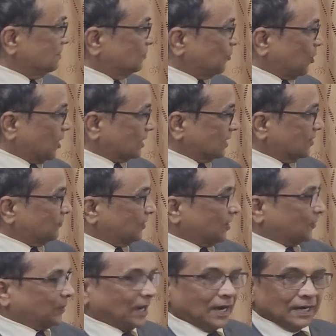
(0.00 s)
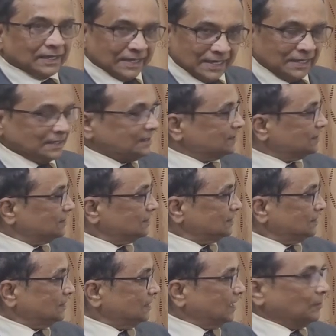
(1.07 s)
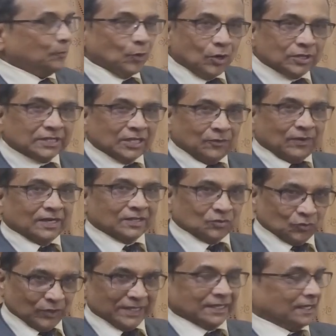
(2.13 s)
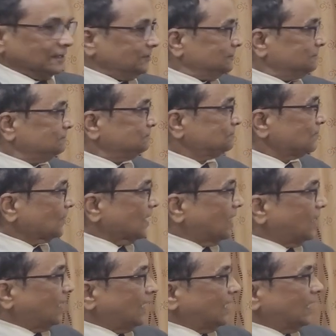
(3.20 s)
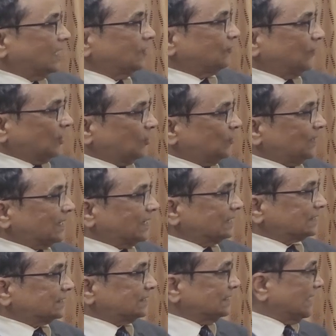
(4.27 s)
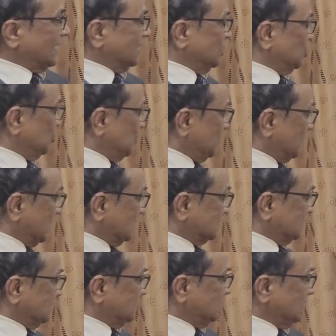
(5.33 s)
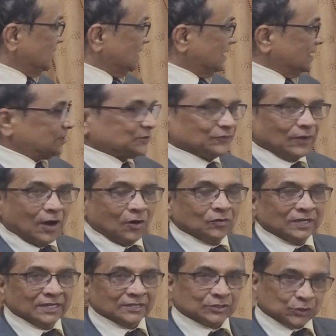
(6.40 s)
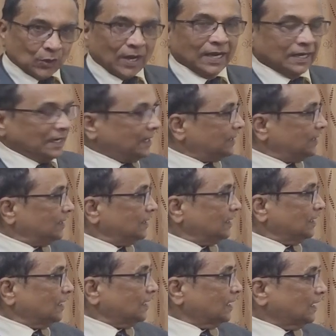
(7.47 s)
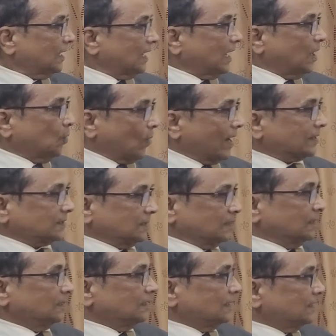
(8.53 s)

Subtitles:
important for plant health. Both they work together. And fulvic acid and humic acid is found in soil and water.